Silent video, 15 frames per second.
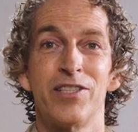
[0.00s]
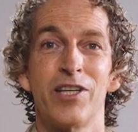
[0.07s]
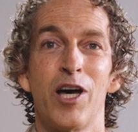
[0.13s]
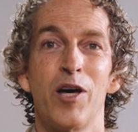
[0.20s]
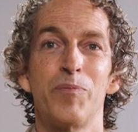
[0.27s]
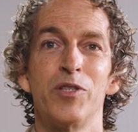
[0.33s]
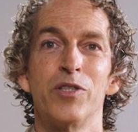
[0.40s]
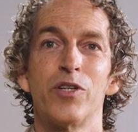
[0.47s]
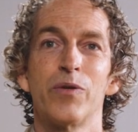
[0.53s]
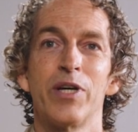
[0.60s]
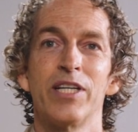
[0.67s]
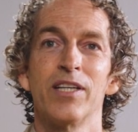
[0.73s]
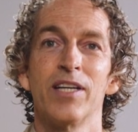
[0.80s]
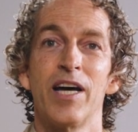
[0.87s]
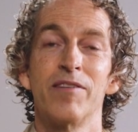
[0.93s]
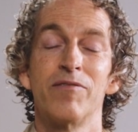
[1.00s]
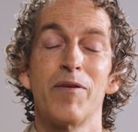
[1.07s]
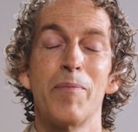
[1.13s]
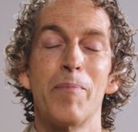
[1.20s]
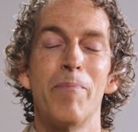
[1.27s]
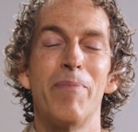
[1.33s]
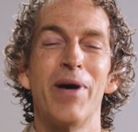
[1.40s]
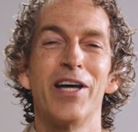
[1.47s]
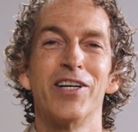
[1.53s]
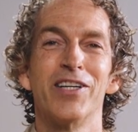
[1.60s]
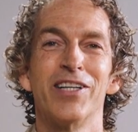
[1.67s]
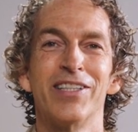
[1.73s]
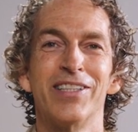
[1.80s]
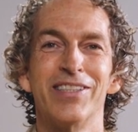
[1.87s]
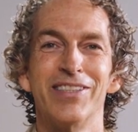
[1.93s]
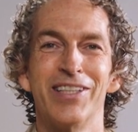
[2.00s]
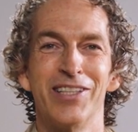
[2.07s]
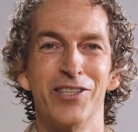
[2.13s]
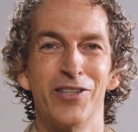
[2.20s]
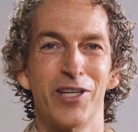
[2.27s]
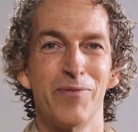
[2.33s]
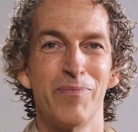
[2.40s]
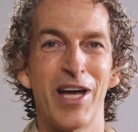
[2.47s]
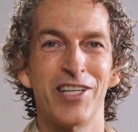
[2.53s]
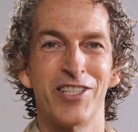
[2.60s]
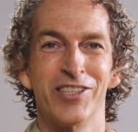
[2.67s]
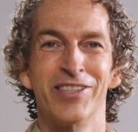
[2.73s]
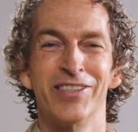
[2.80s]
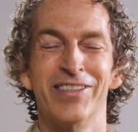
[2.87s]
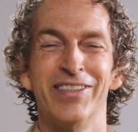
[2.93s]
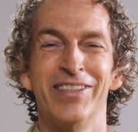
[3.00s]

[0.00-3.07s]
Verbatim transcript: to help you create a life better than you can imagine,